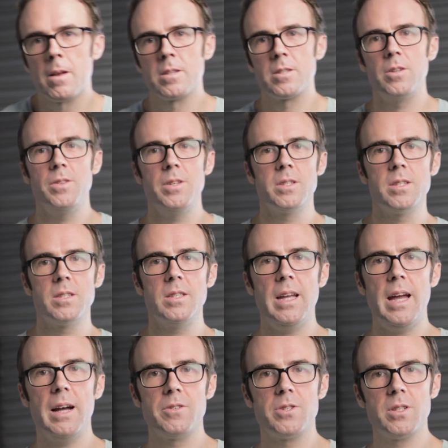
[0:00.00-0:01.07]
so this is
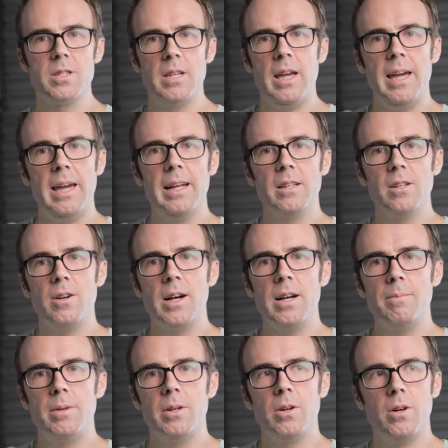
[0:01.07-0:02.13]
now just hair
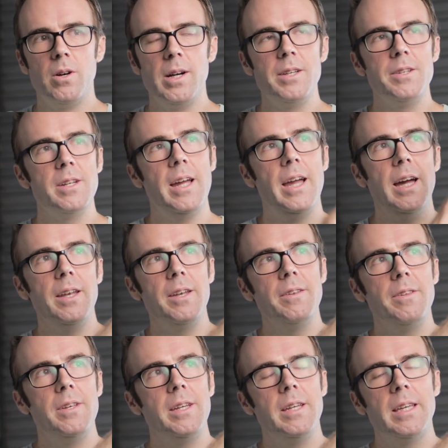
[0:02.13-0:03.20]
light behind and
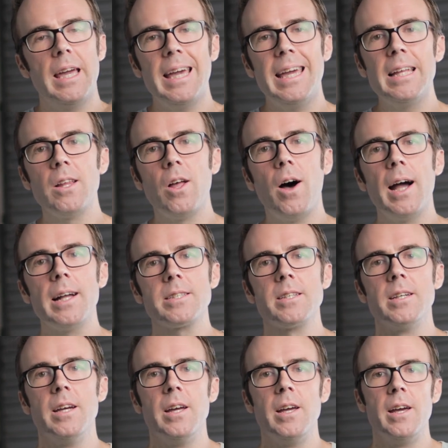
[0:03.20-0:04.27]
the key light,
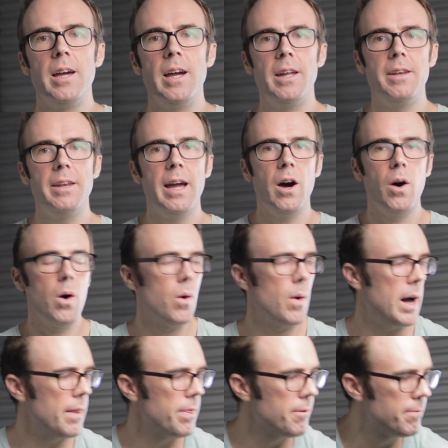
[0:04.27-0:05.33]
and now I'll
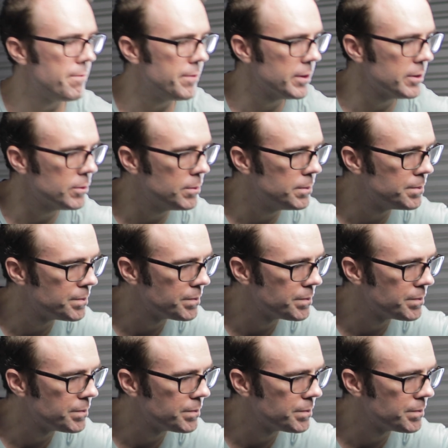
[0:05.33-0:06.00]
add the fill.